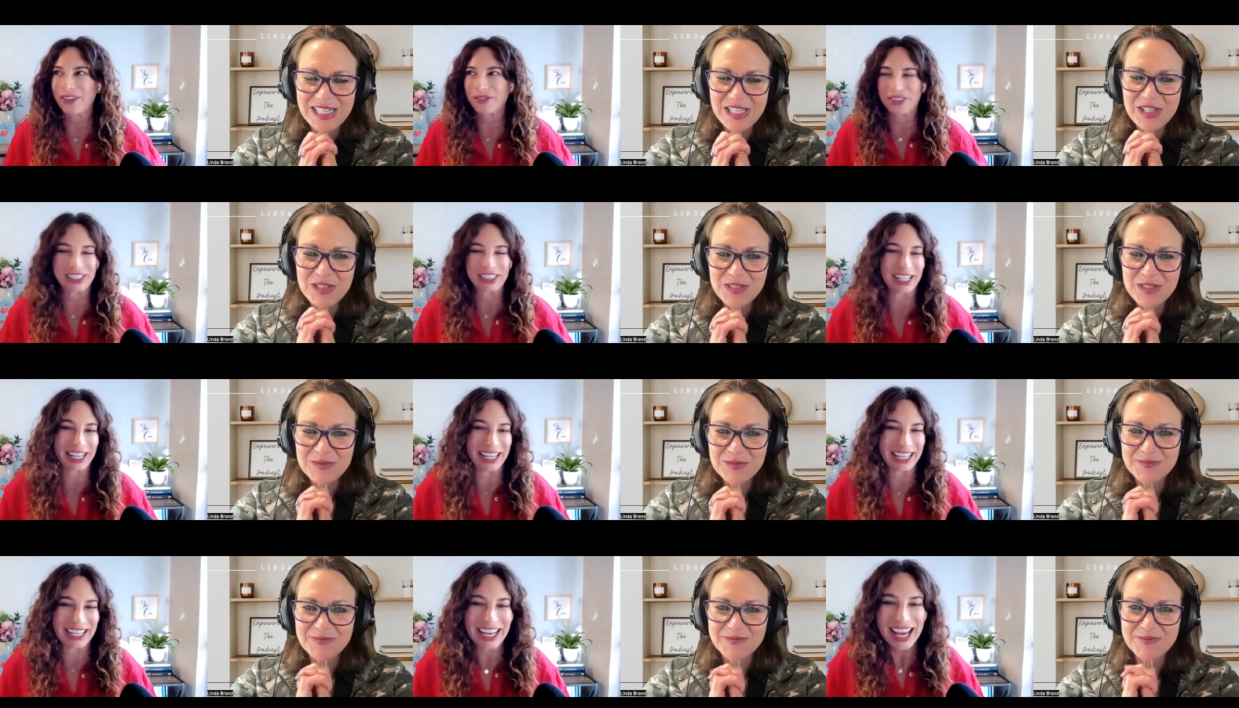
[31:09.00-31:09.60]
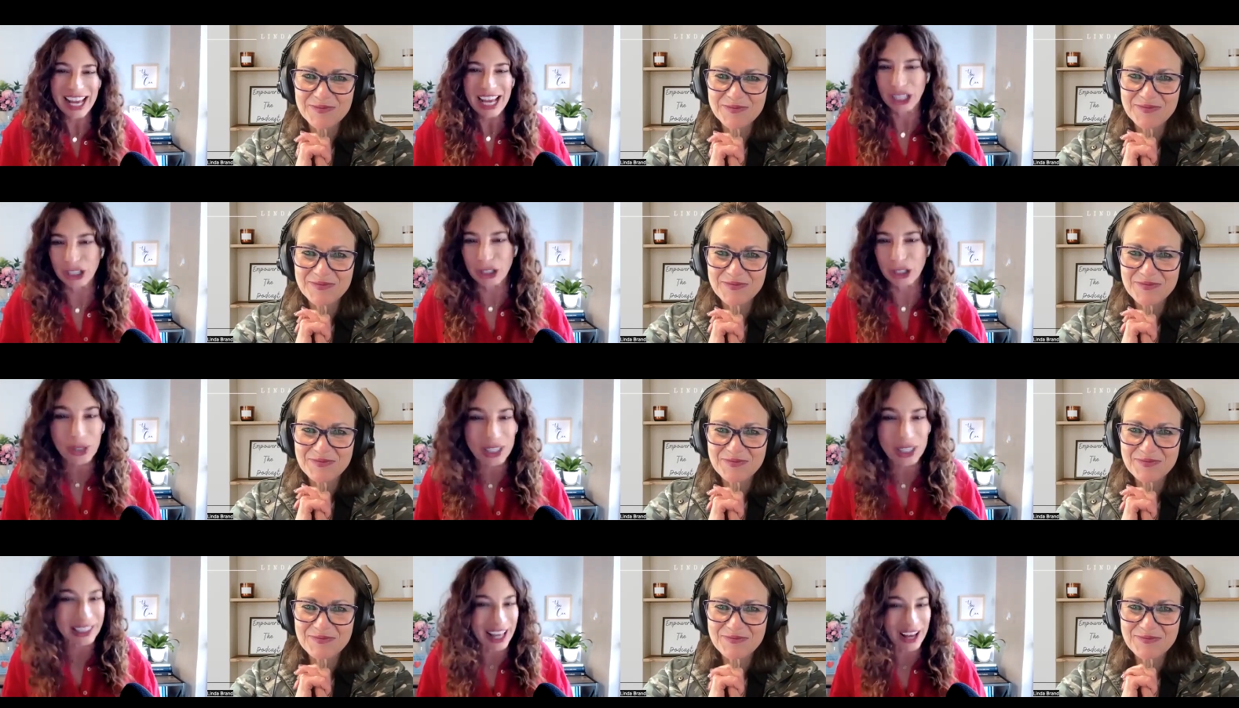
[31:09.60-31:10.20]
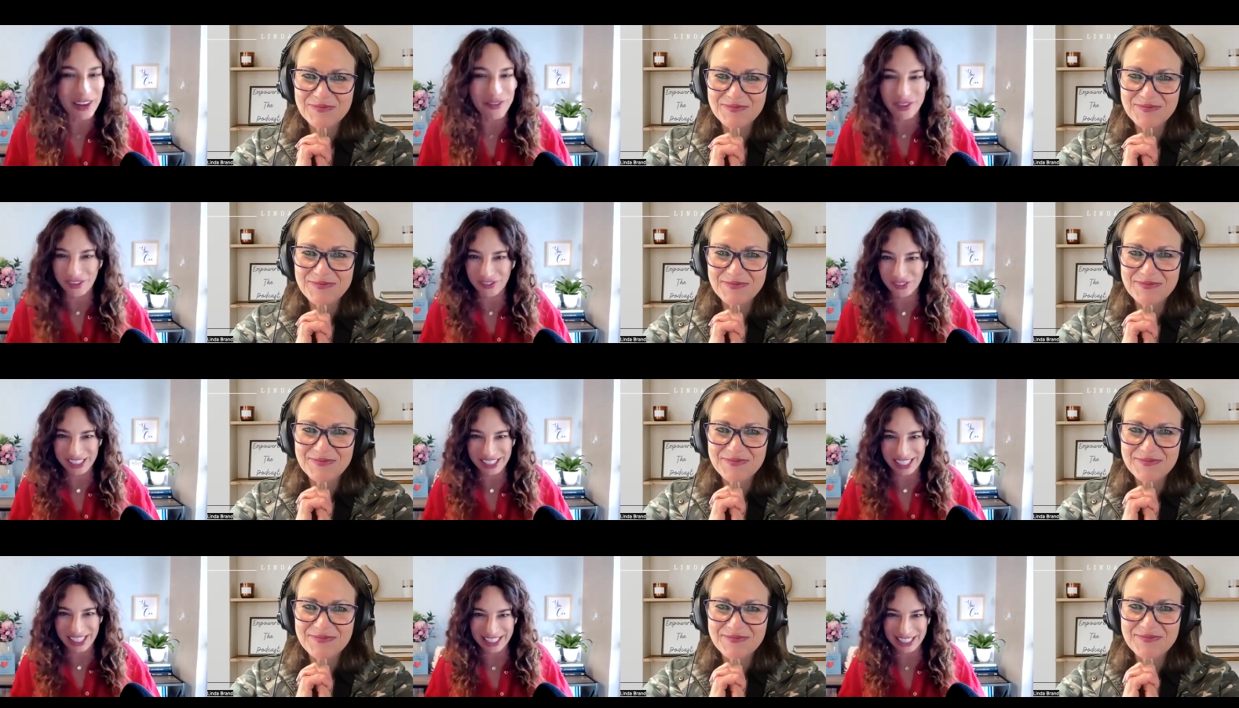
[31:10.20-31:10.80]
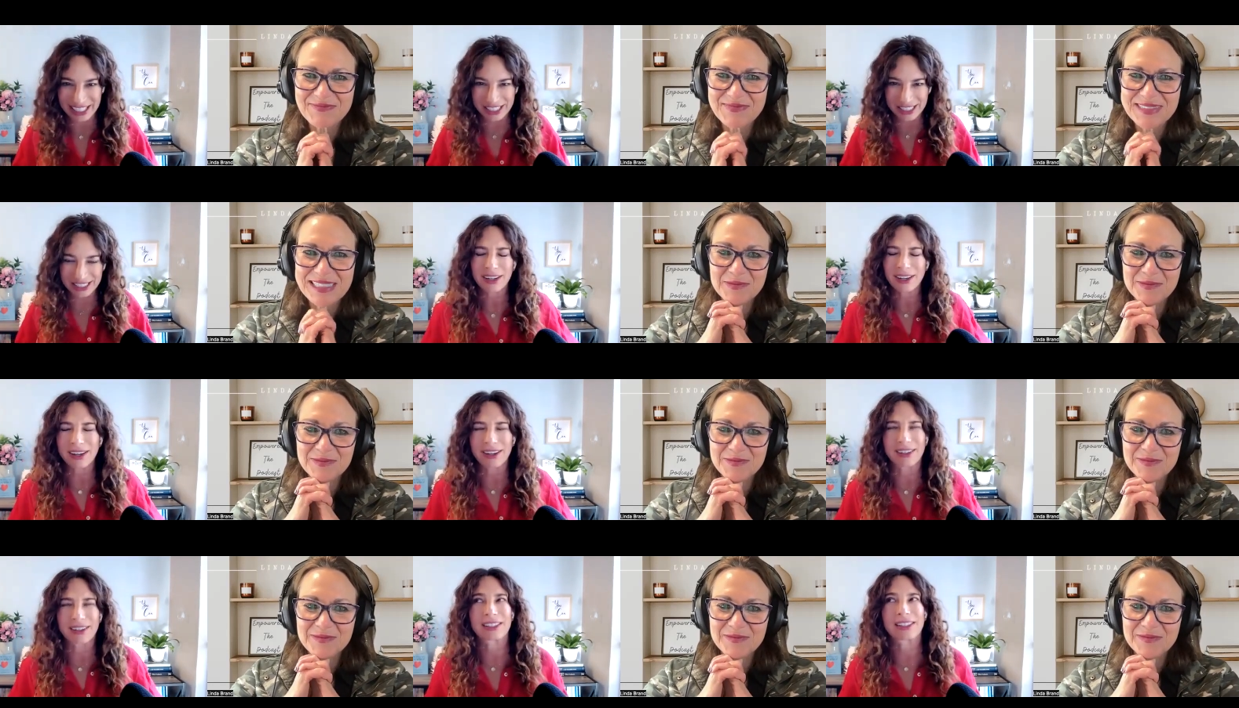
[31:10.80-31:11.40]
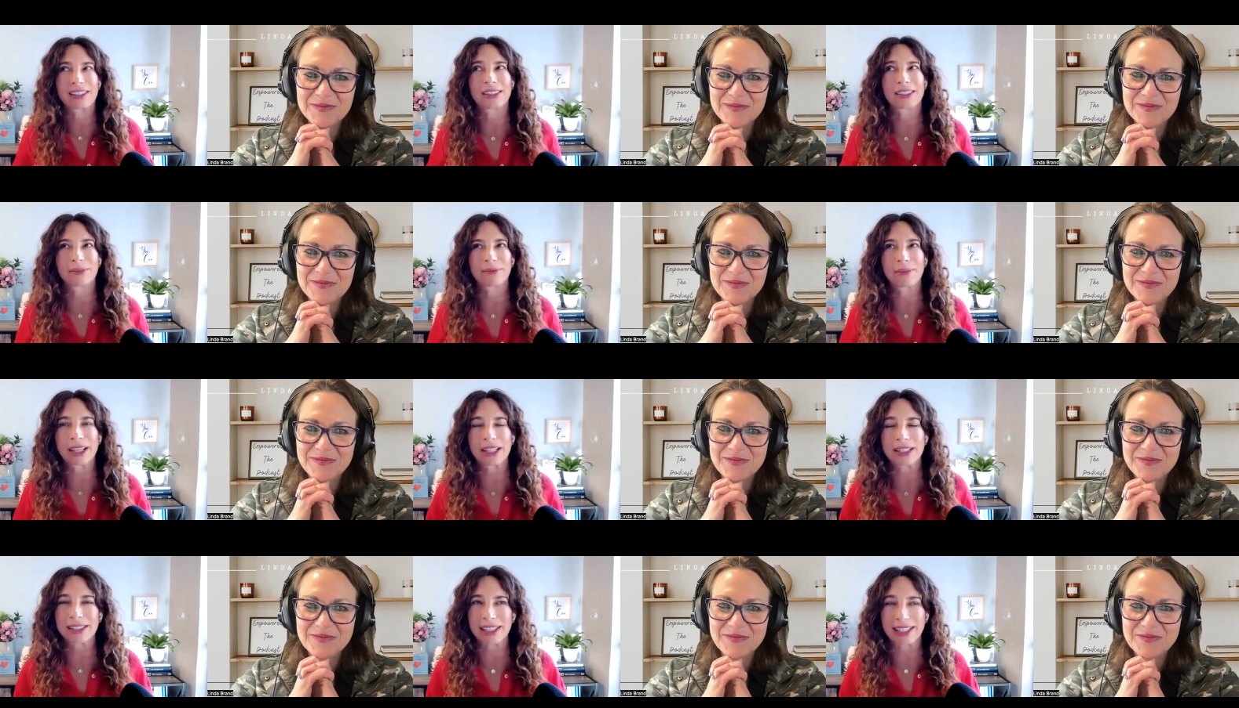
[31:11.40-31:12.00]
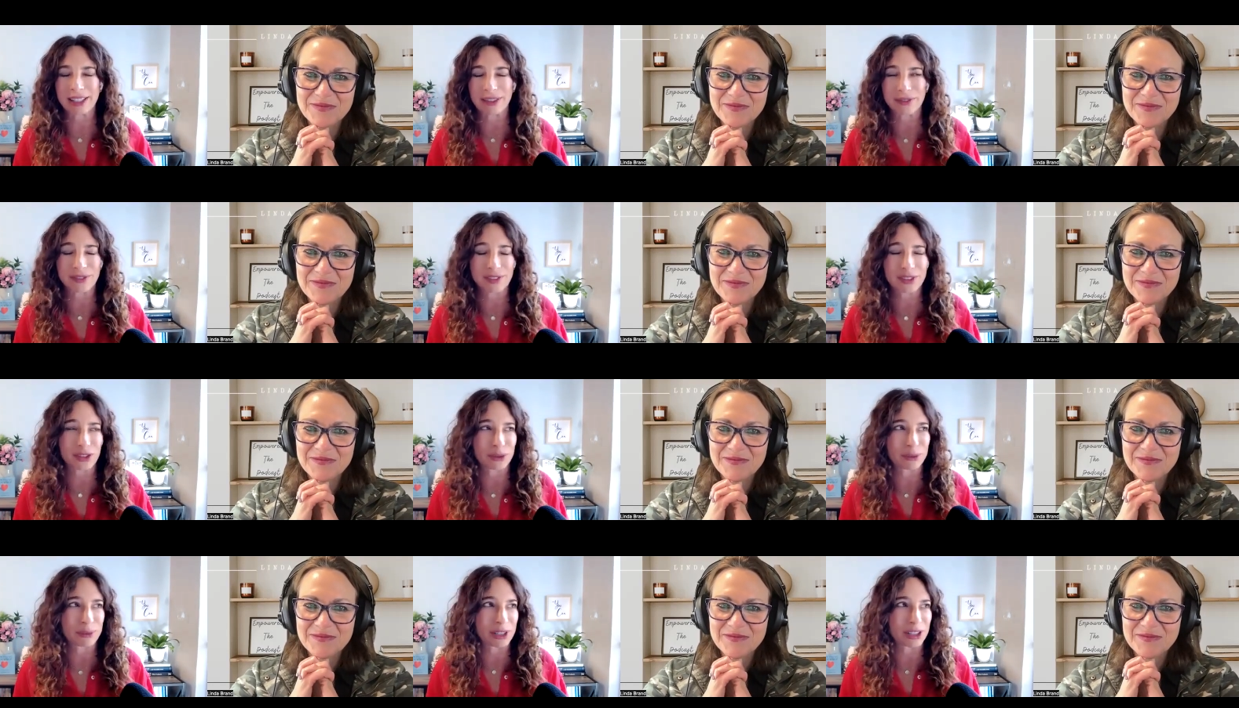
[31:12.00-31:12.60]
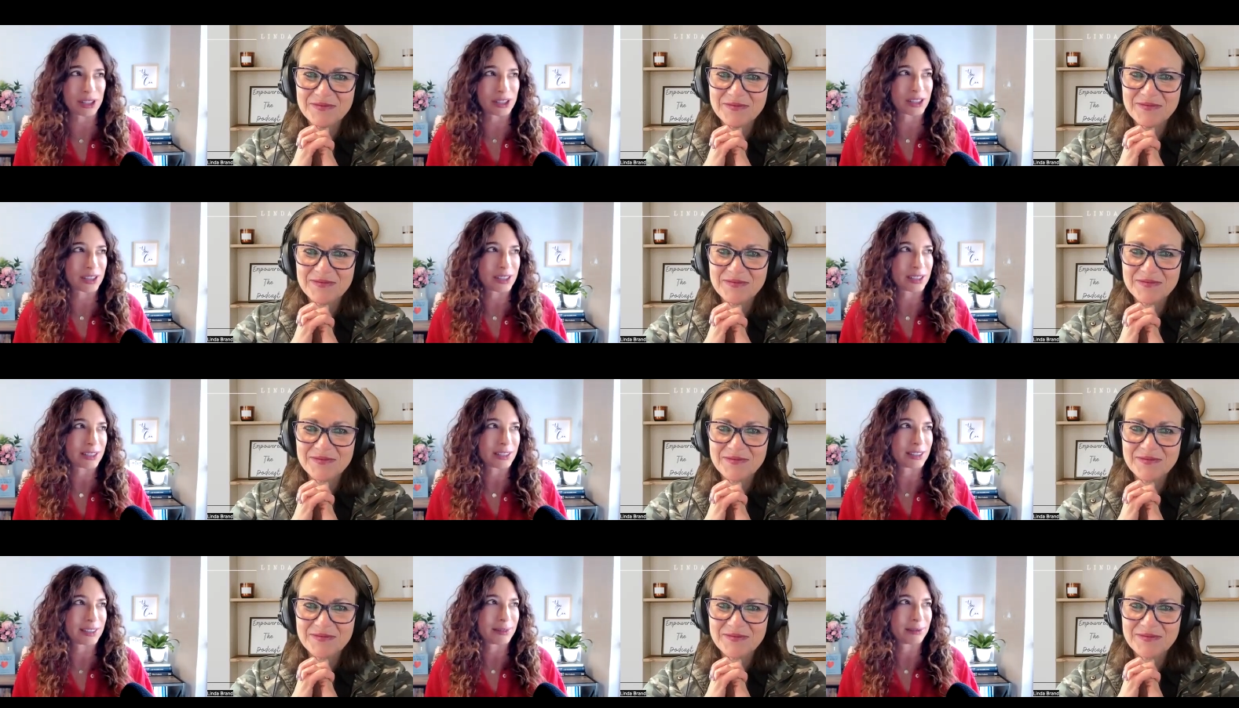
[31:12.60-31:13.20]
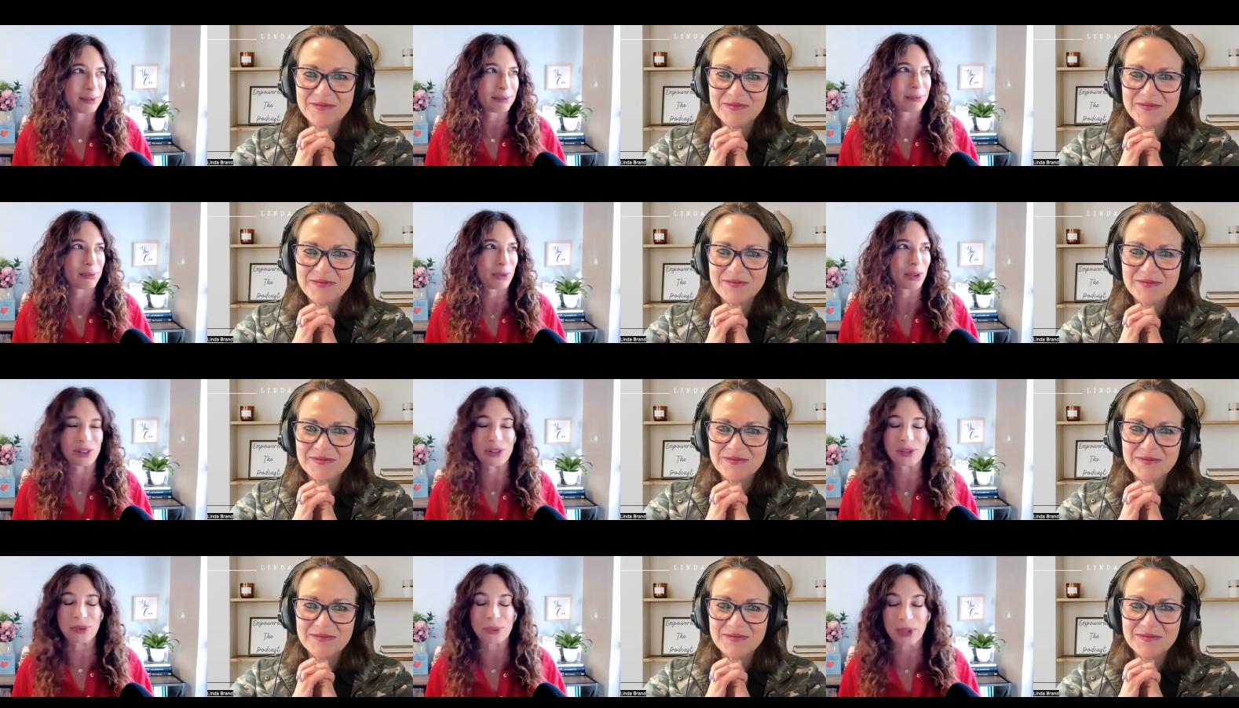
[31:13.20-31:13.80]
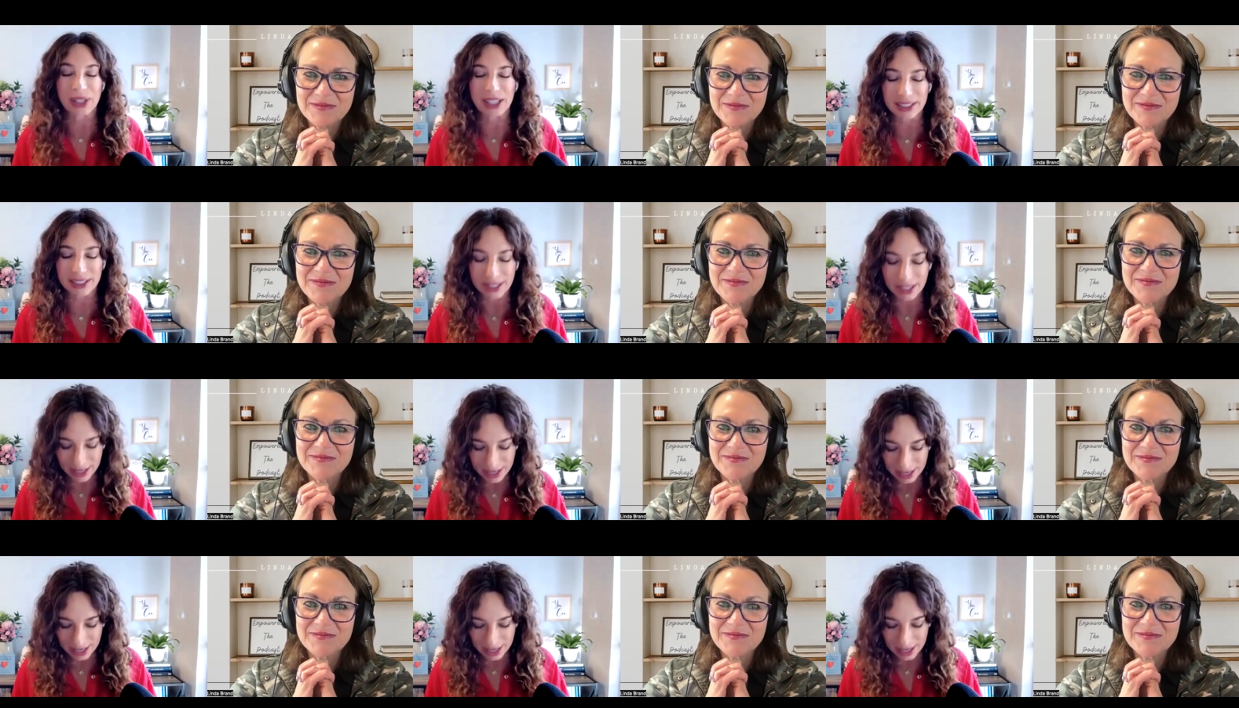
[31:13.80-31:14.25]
Speaker 1: every day. You can laugh every day. It's oh, it makes life so much more sweet.